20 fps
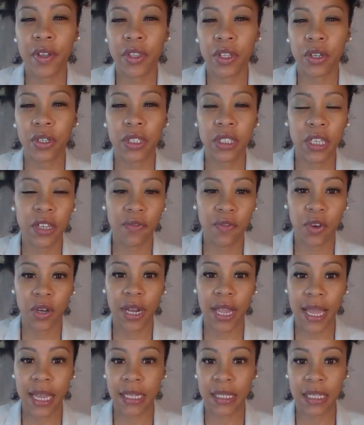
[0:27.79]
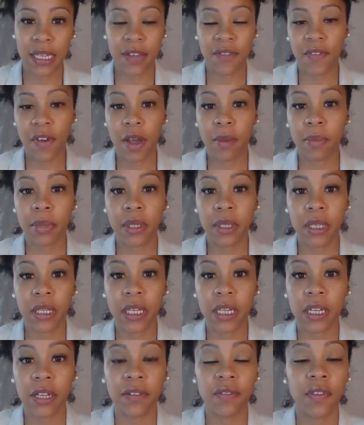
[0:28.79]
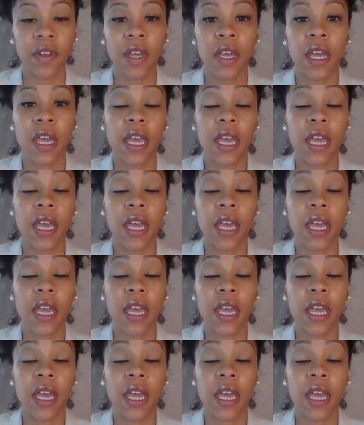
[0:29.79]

13th or the 18th, I believe.